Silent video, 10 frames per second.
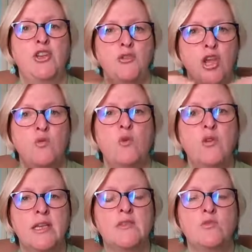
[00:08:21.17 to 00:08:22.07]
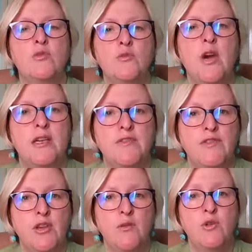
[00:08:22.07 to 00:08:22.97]
you know what works
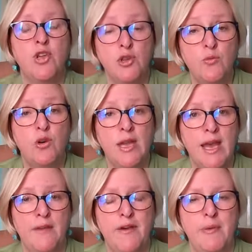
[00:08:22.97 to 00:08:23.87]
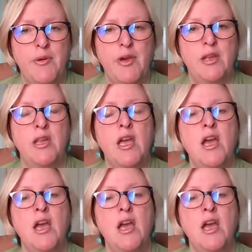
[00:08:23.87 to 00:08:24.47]
for you and what you want to have happen.